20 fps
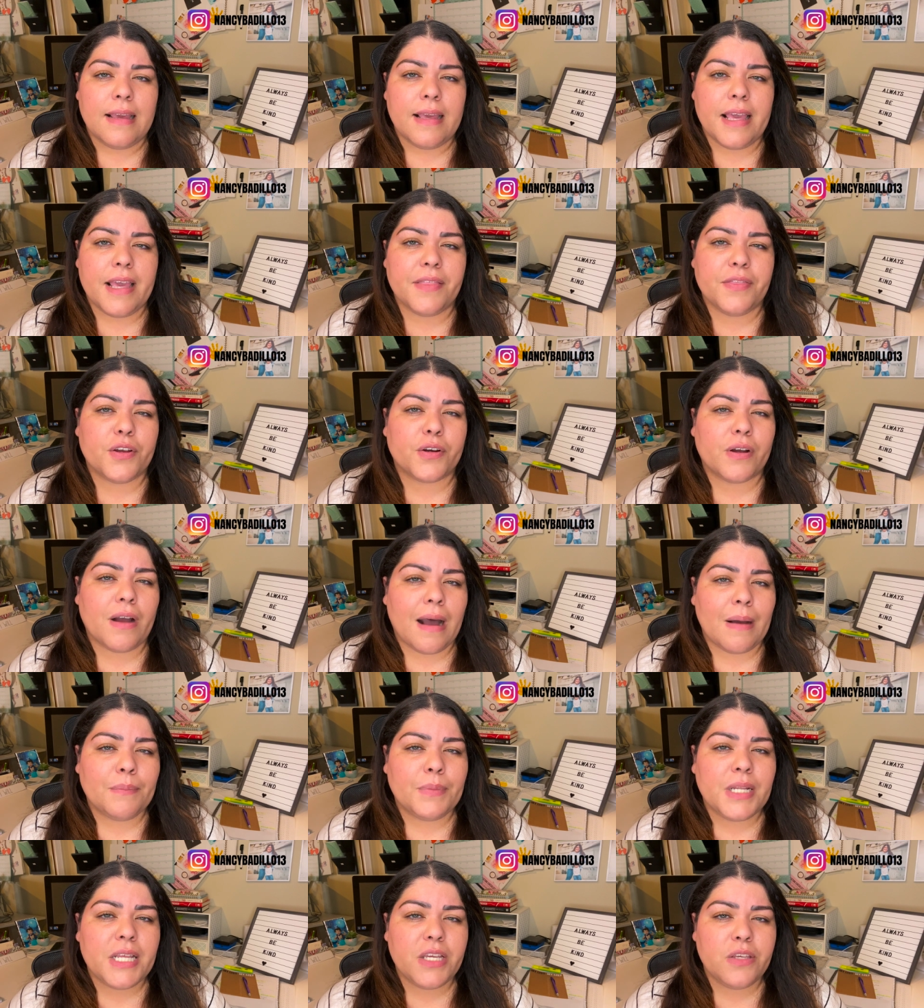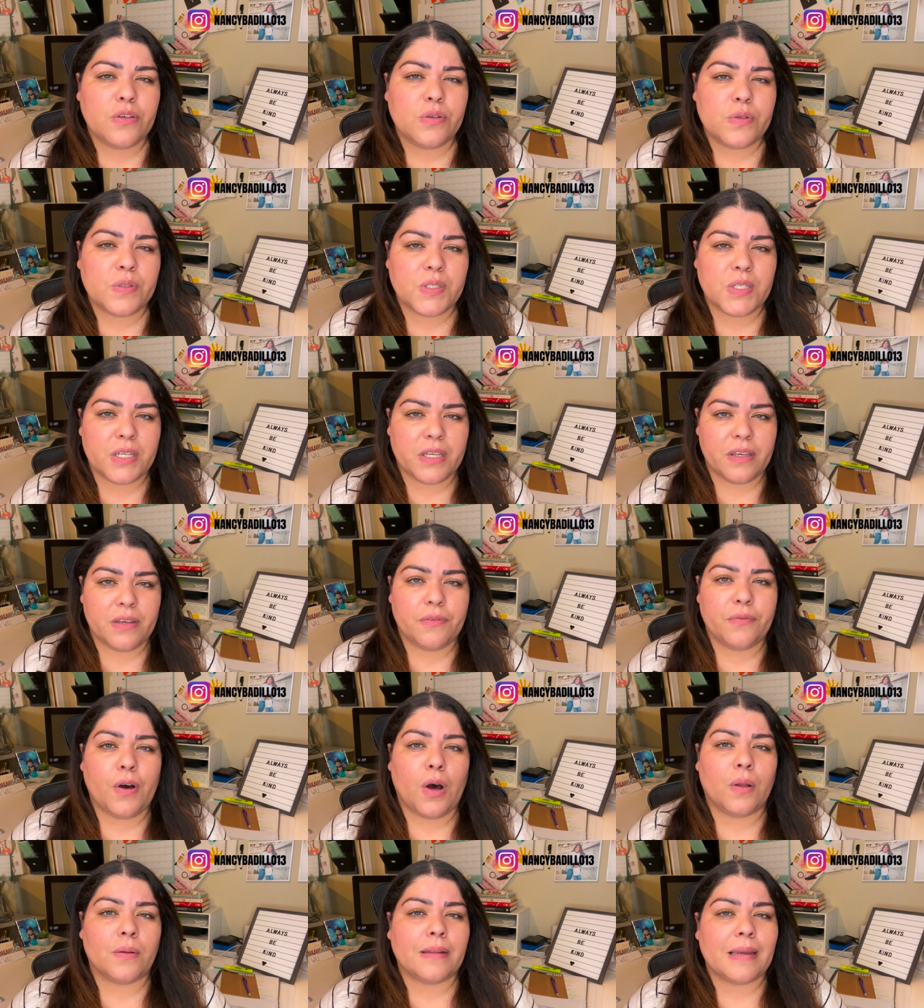And they're commonly used to
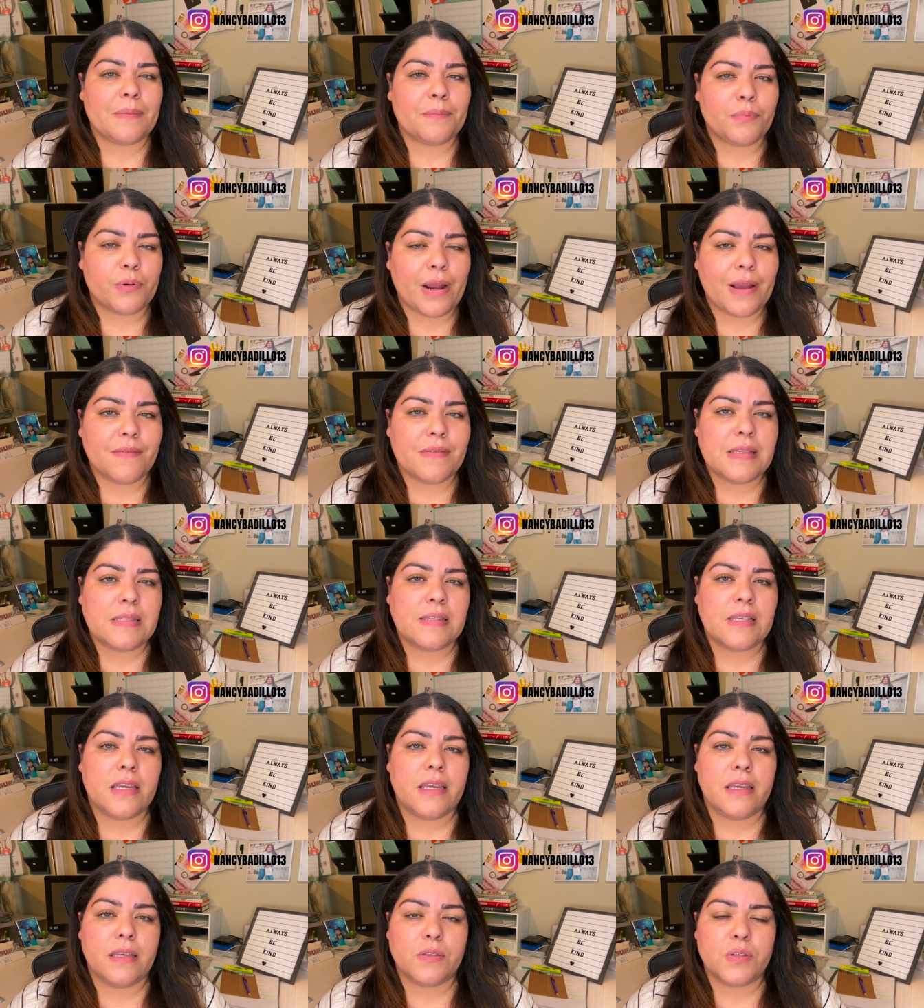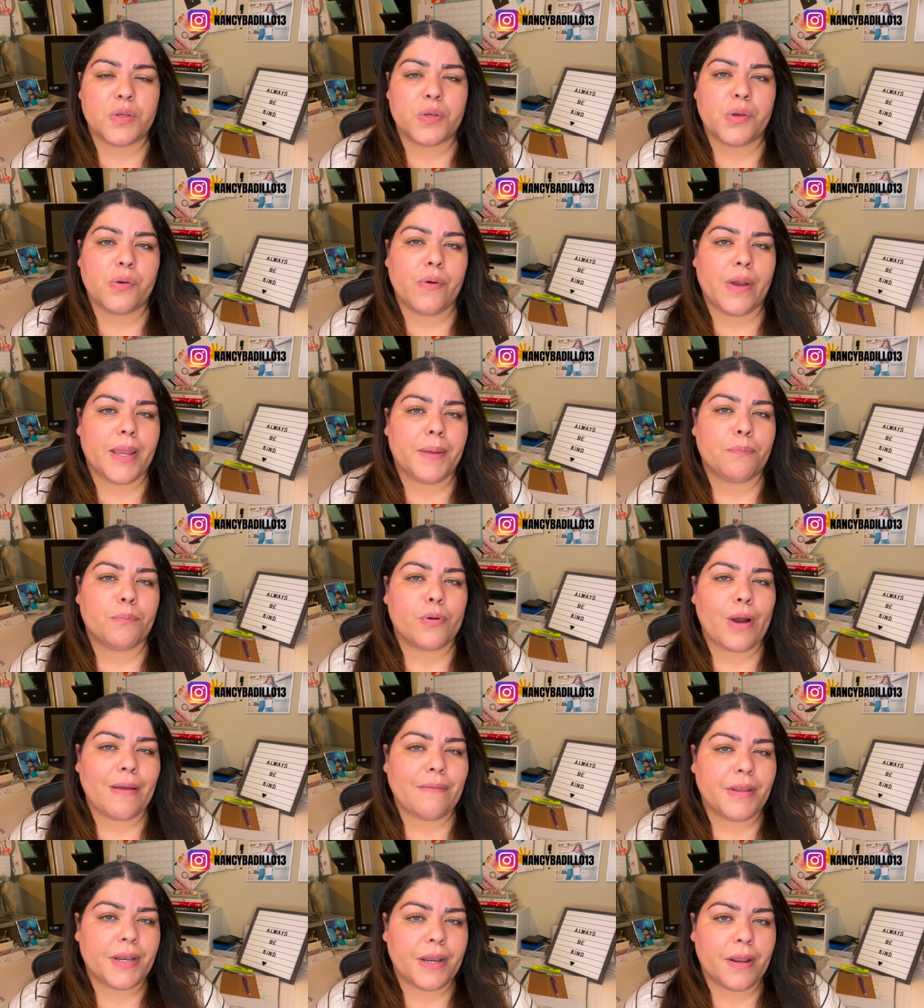give online privacy to create
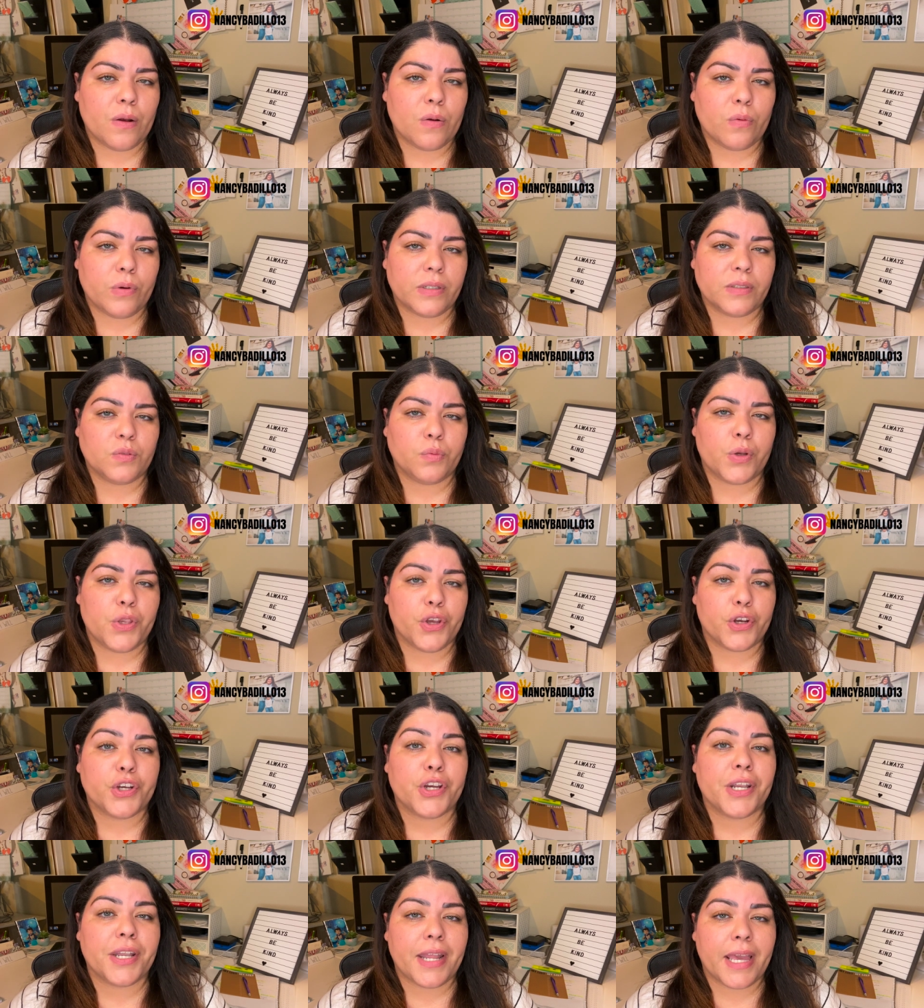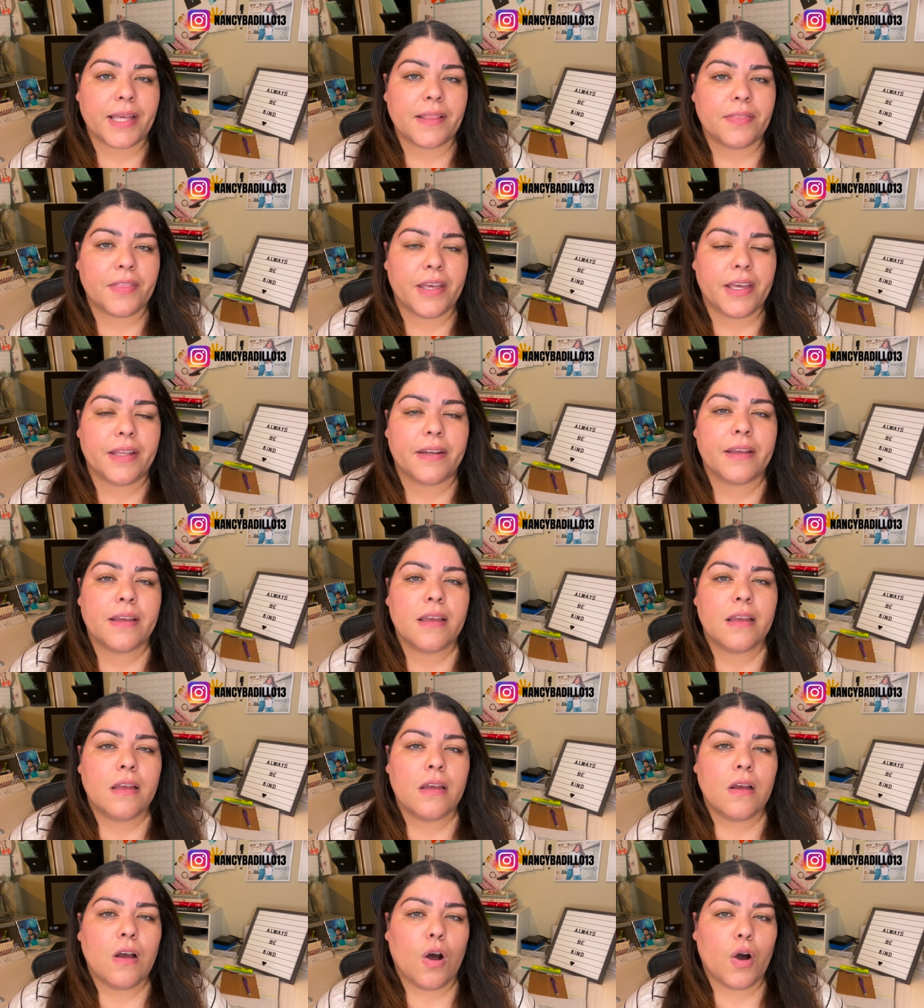private networks when you're connected
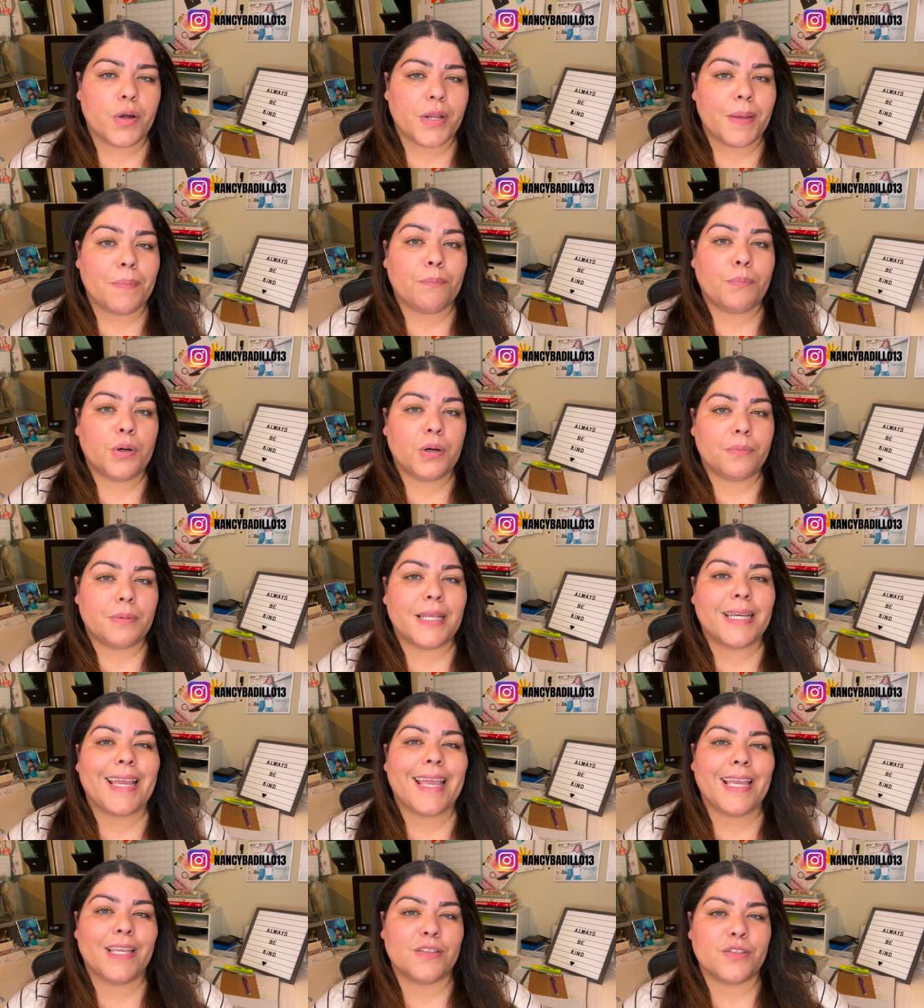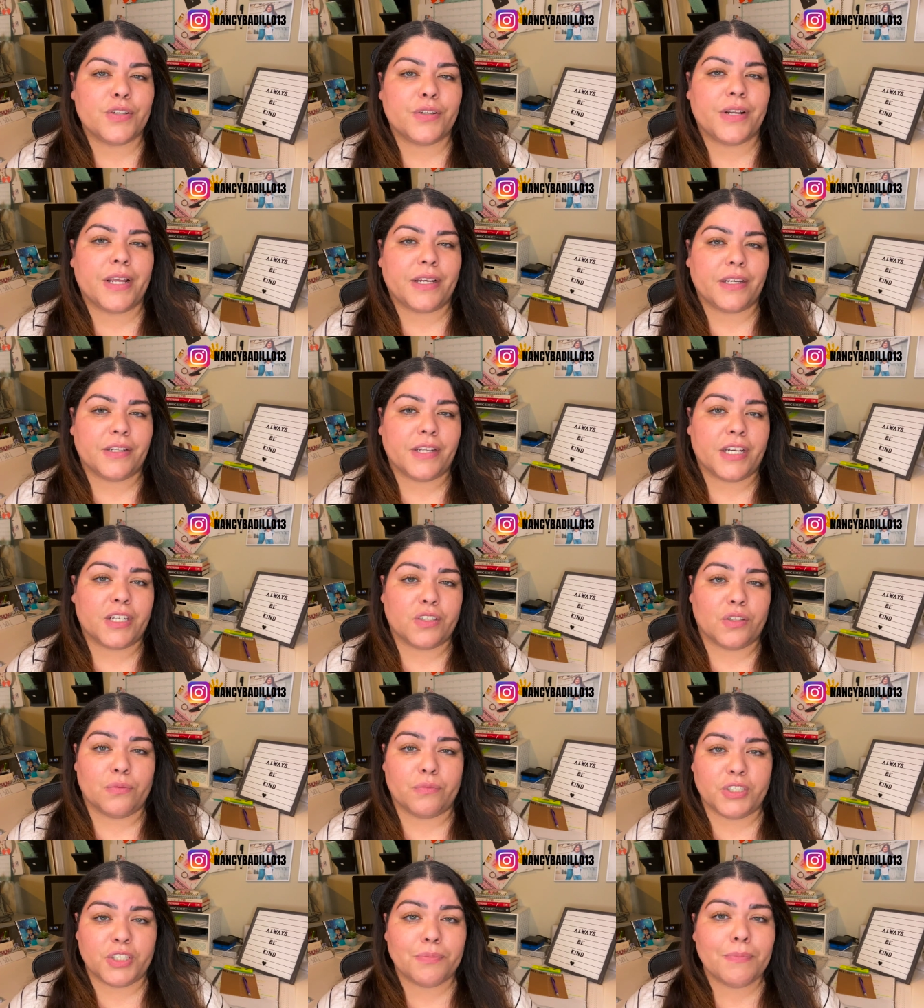on a public internet
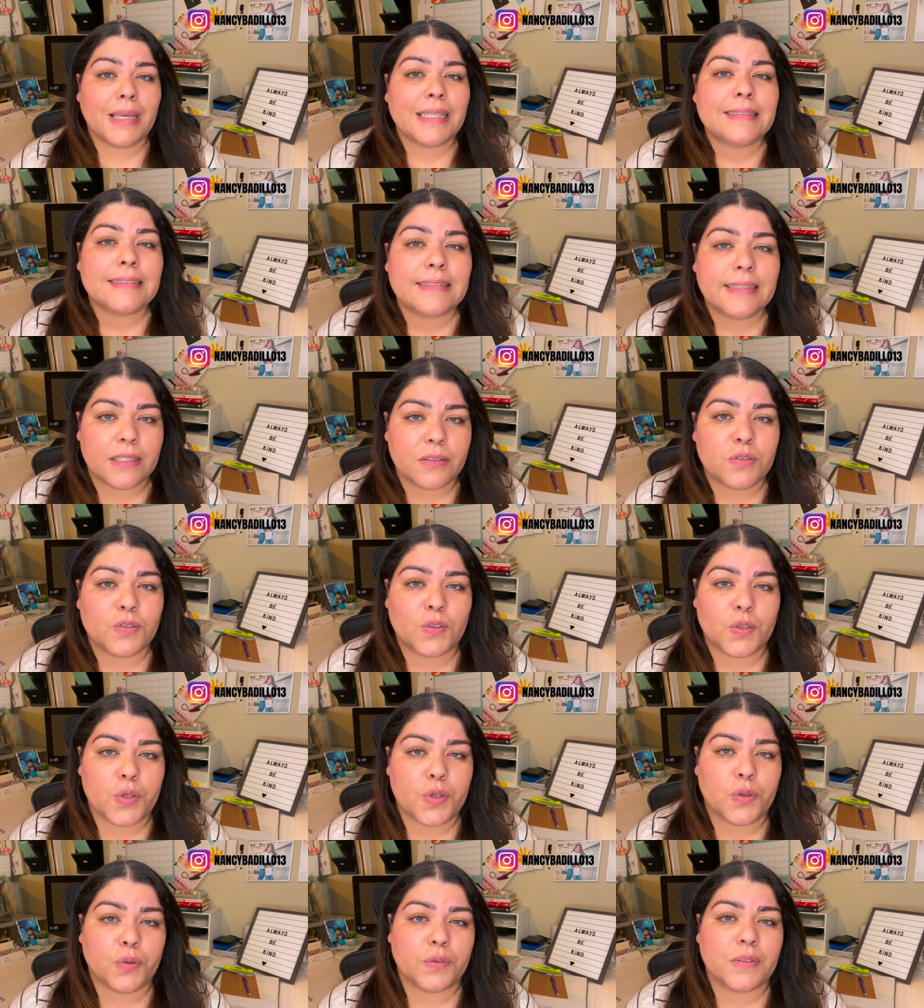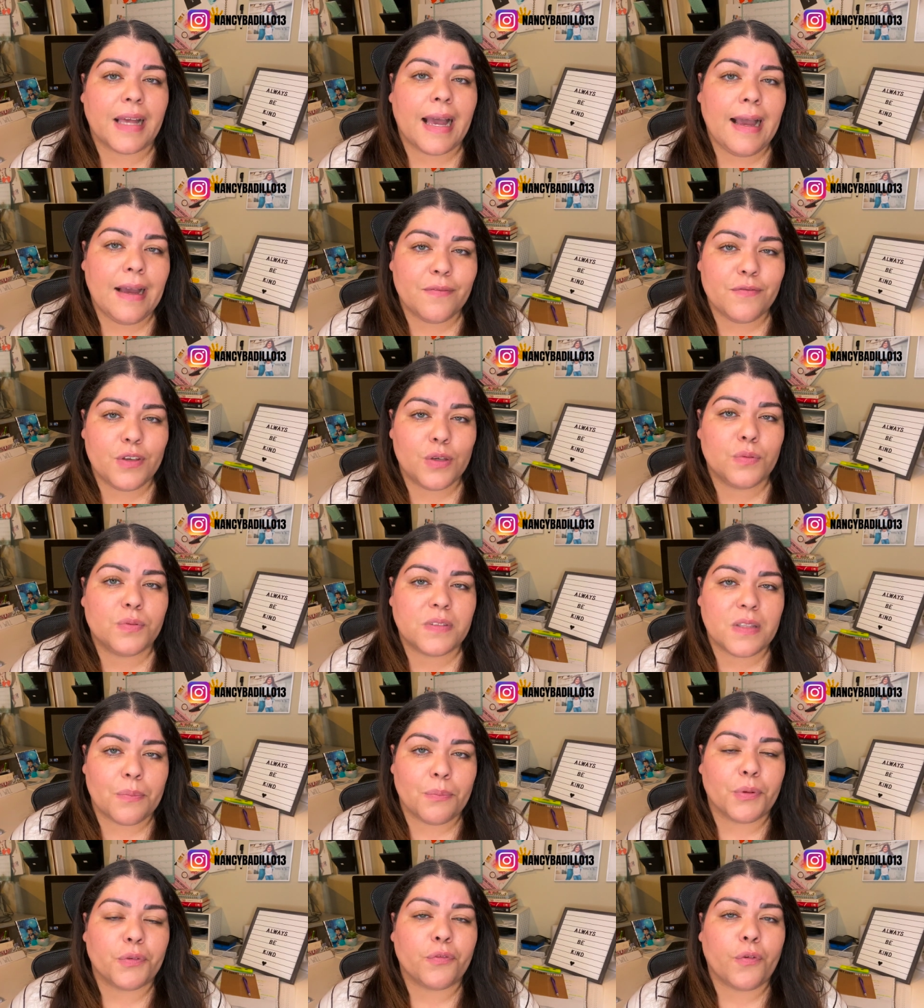connection, which makes sense to use. I have used
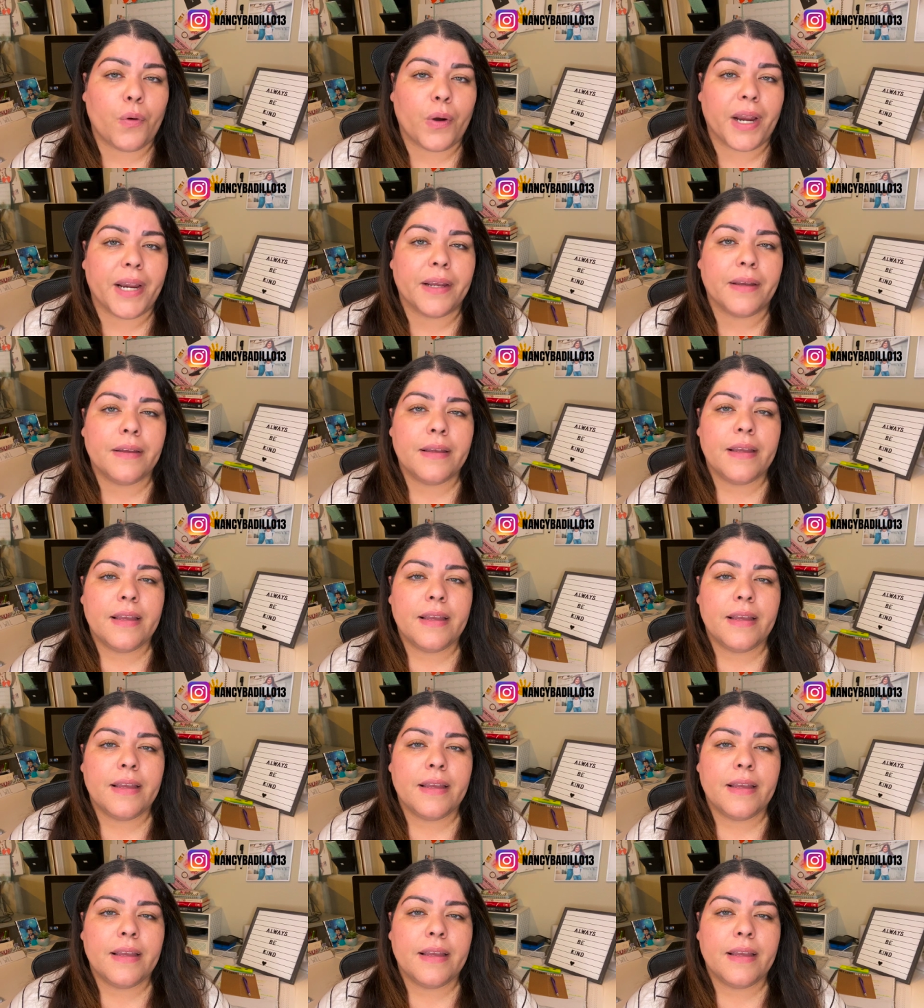them before.